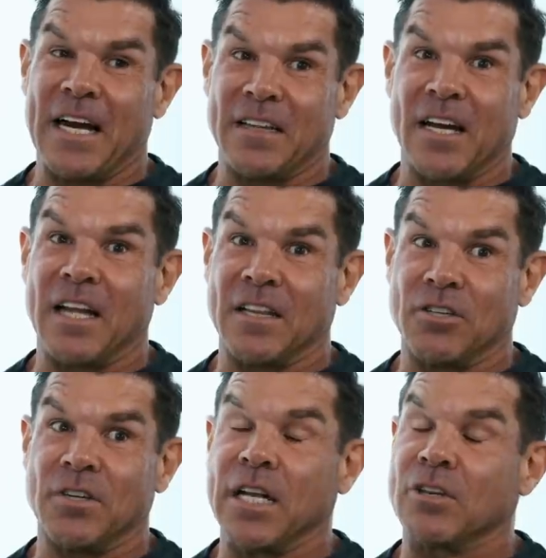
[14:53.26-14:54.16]
I, I
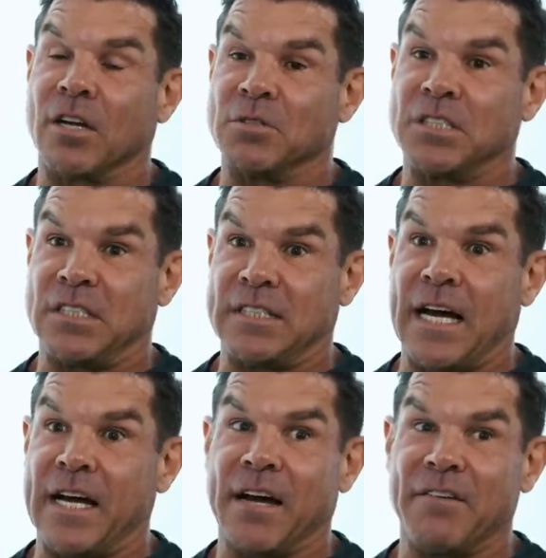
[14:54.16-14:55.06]
literally I thought I was going to
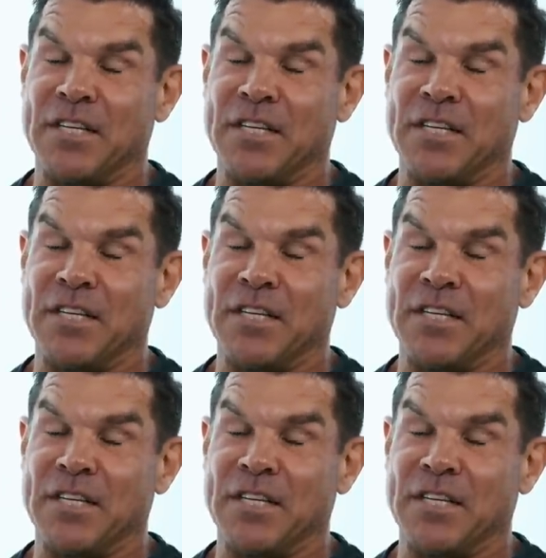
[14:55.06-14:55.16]
die. I yeah.